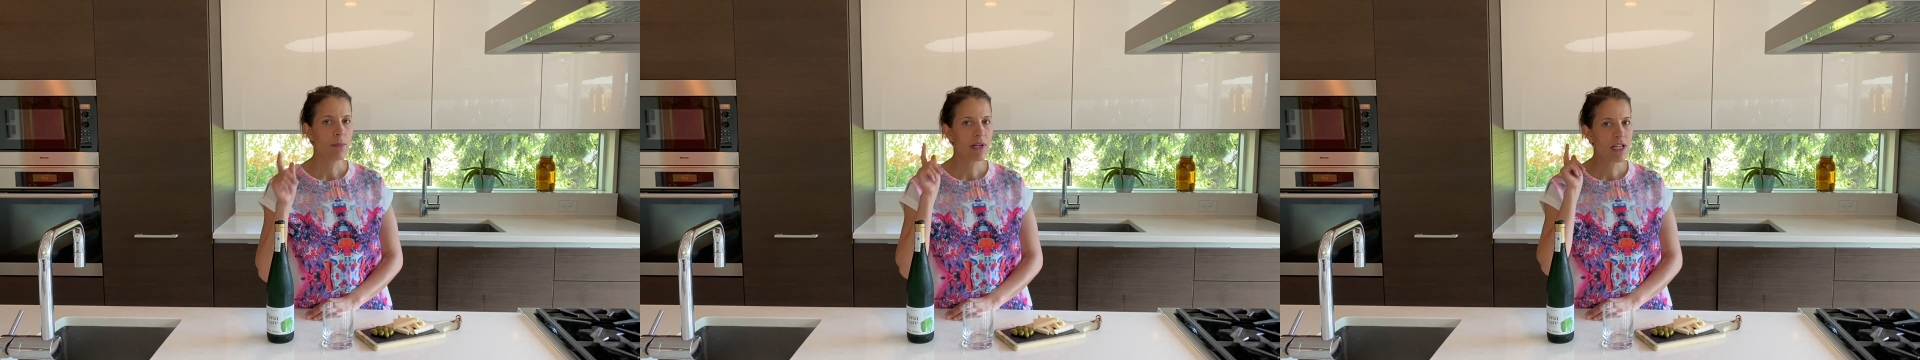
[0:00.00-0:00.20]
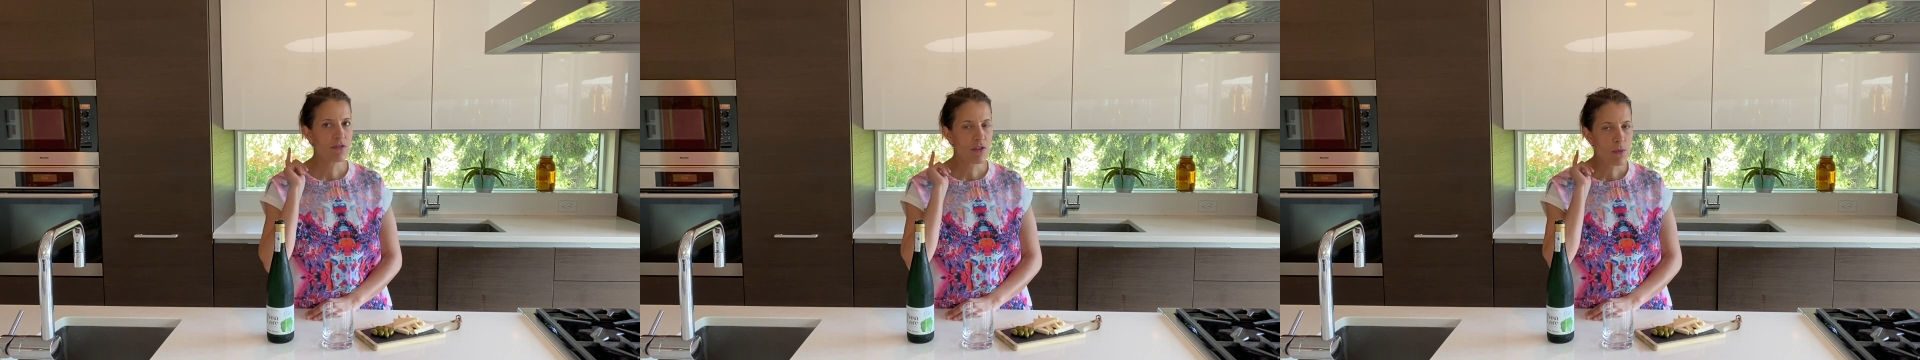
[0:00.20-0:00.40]

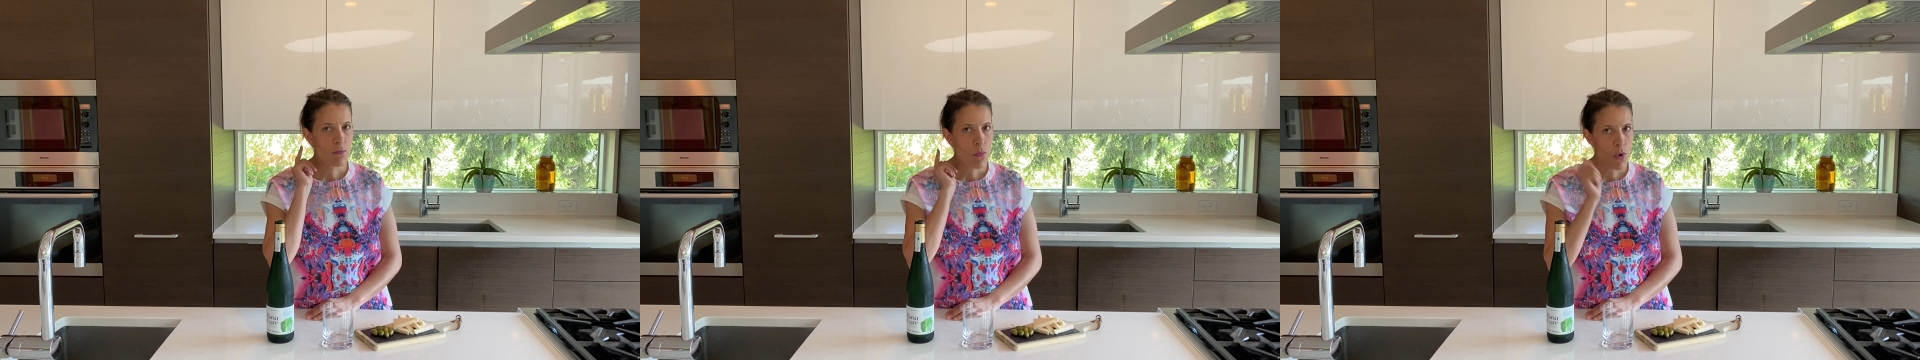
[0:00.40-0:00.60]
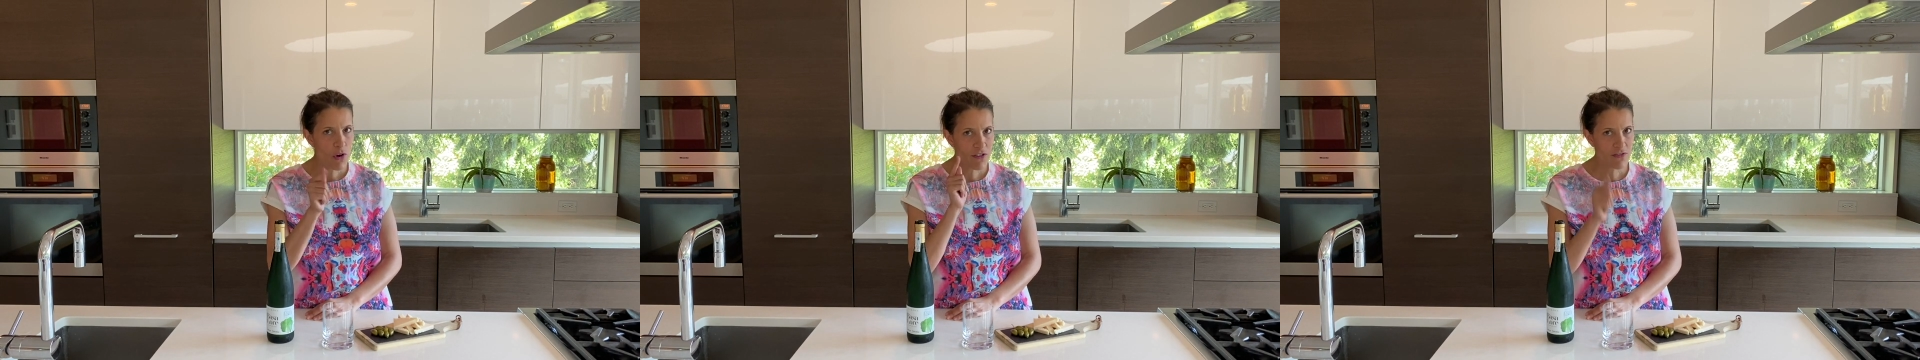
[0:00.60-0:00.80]
but even
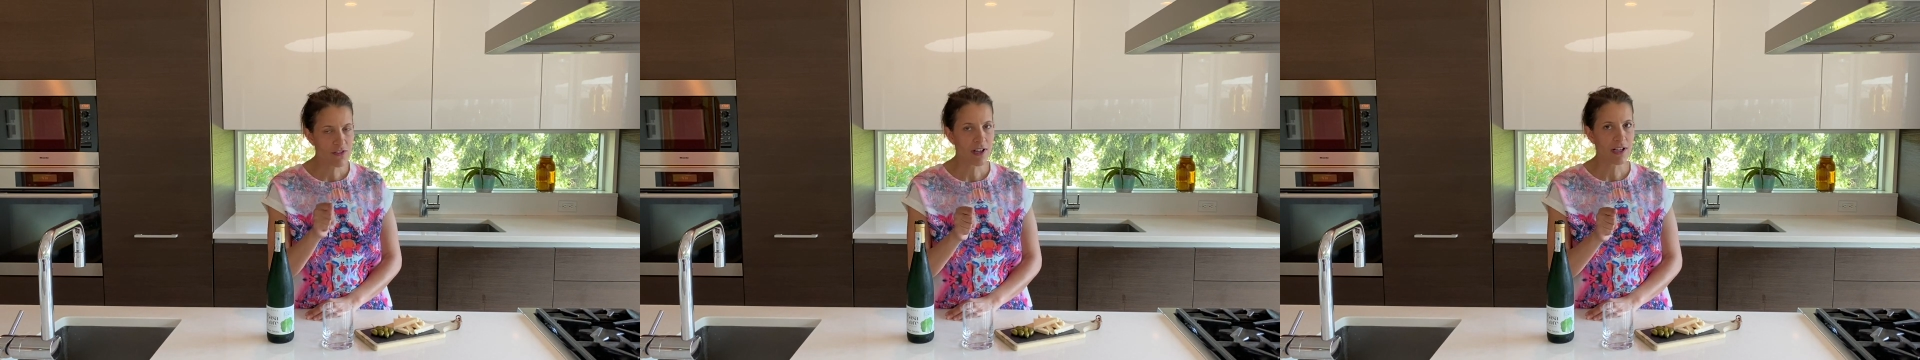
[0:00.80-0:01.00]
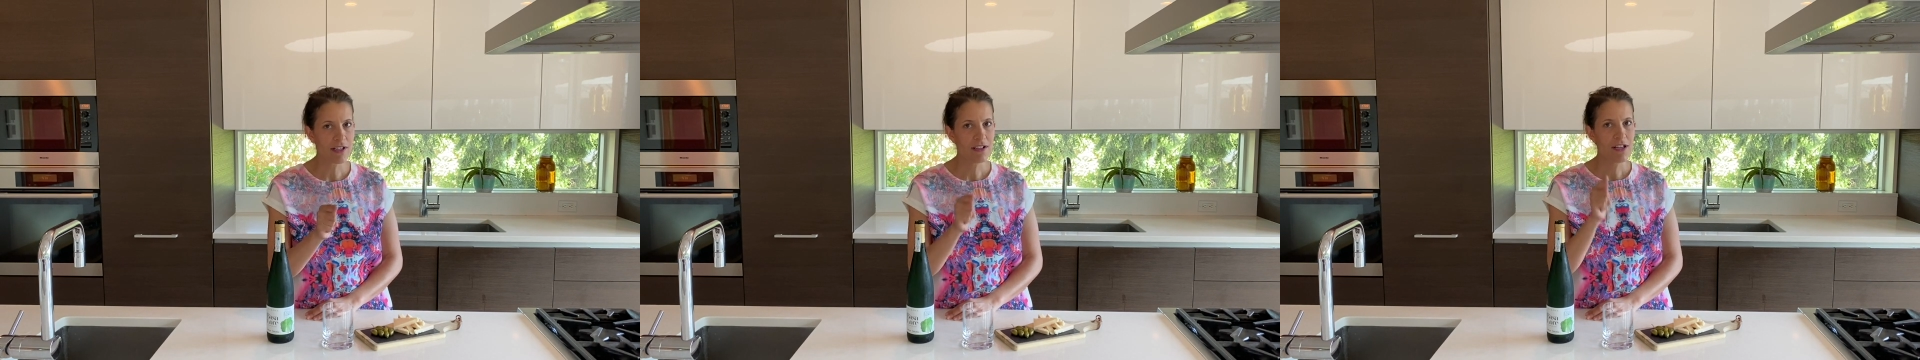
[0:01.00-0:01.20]
more
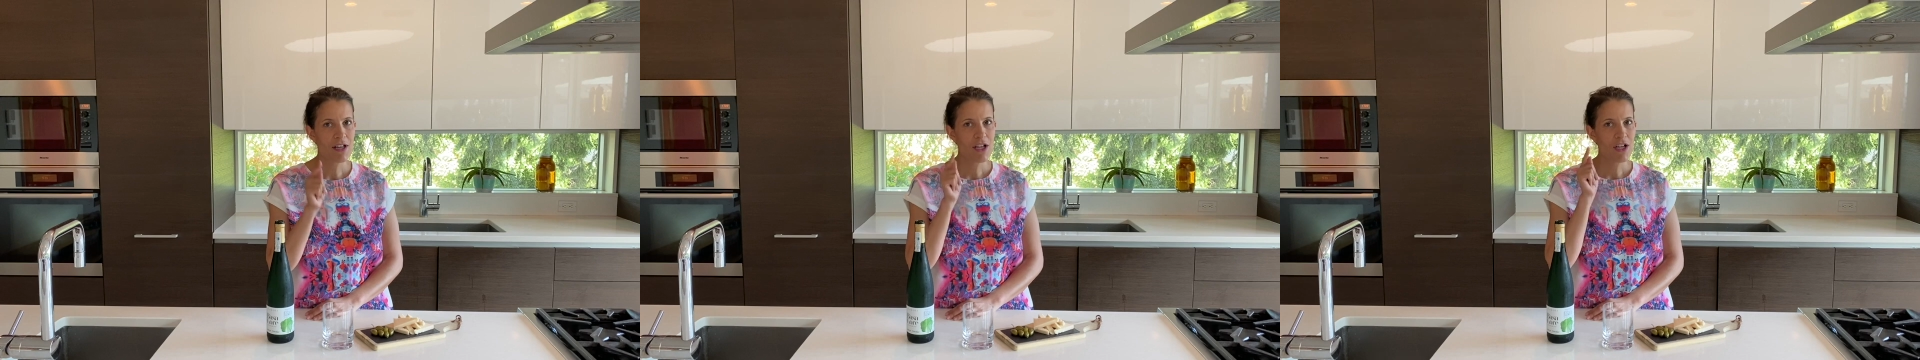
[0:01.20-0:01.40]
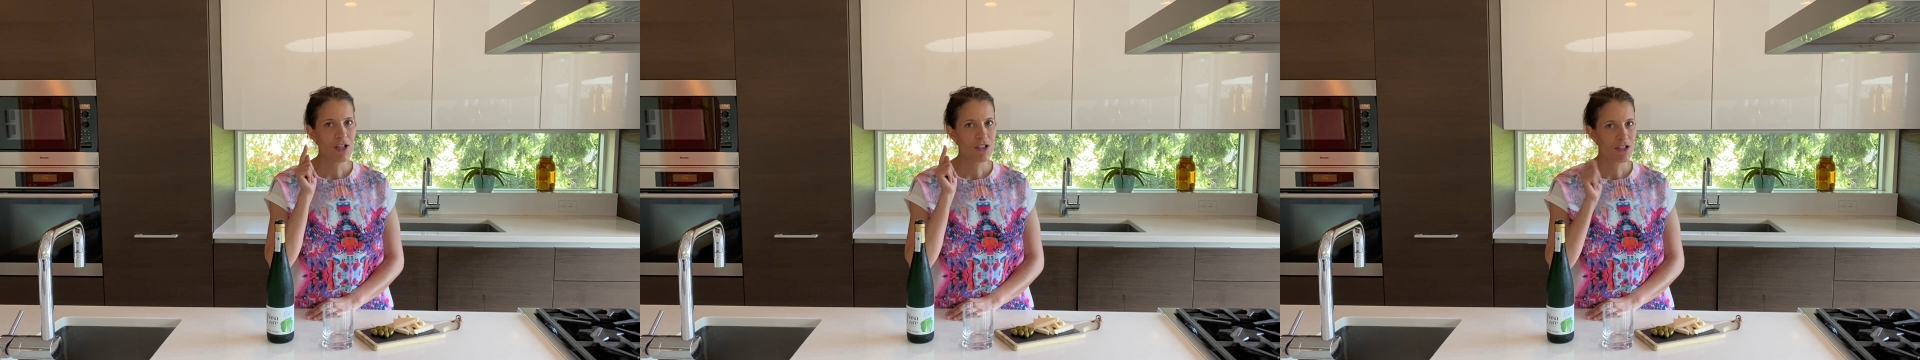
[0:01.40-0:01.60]
fun
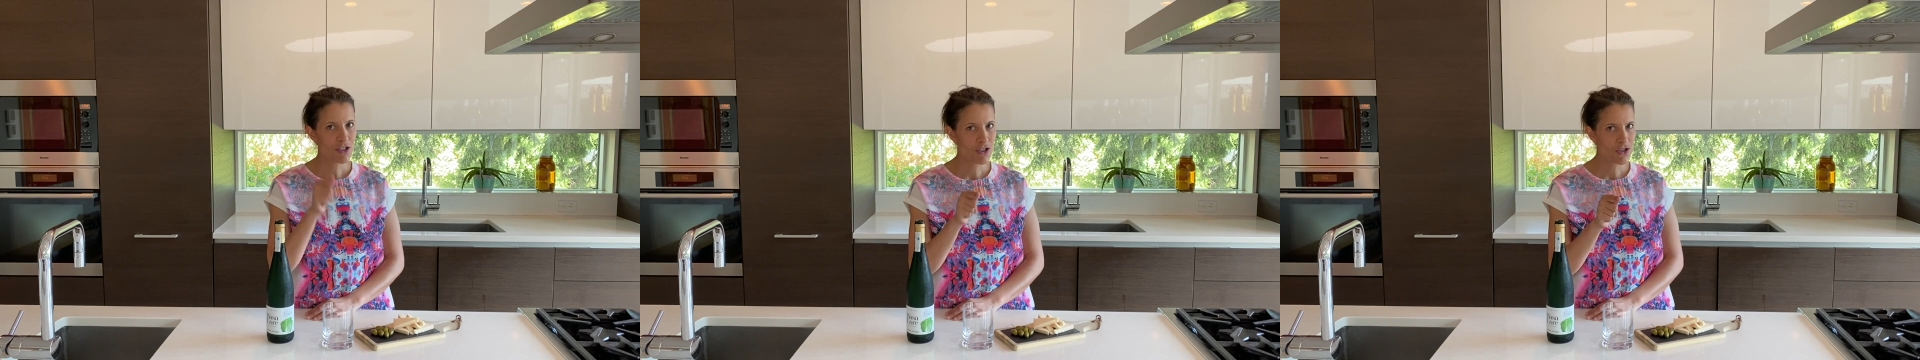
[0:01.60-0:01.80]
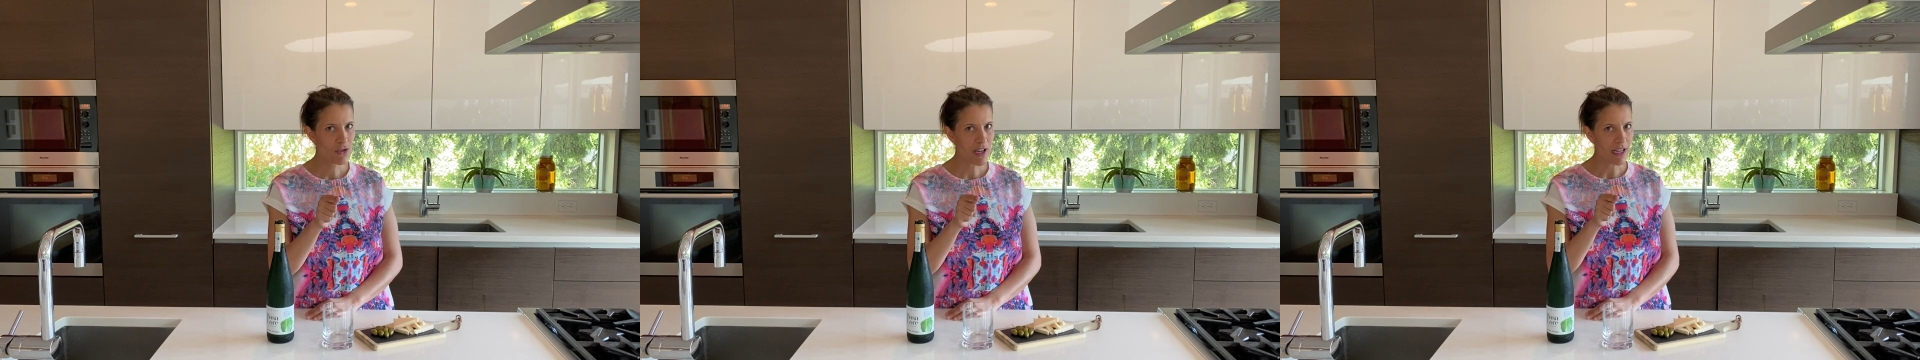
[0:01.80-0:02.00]
to
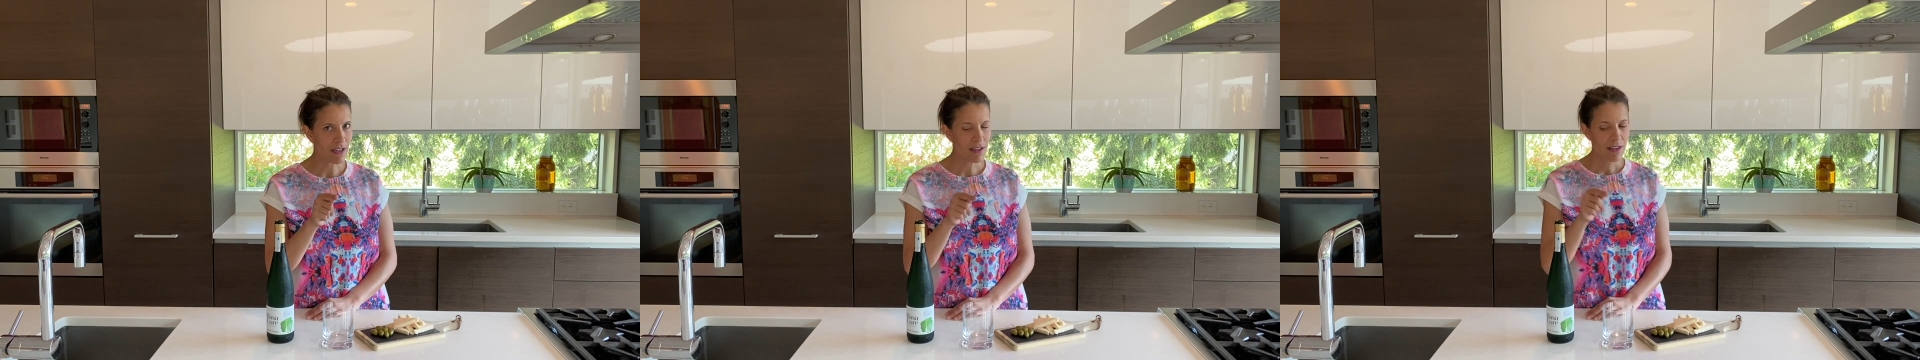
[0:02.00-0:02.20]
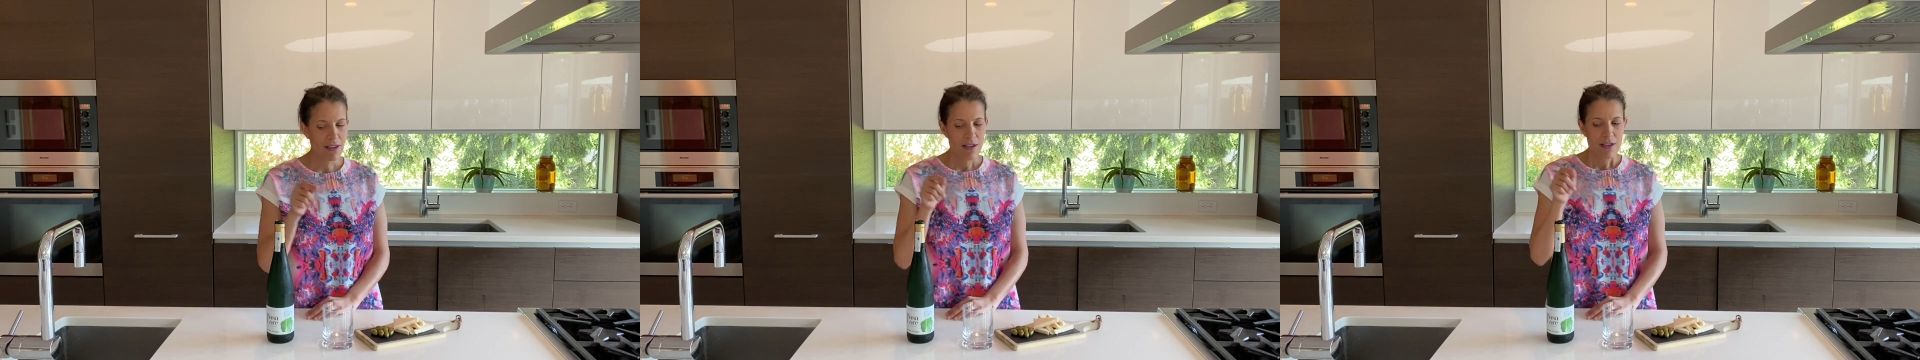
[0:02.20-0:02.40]
drink.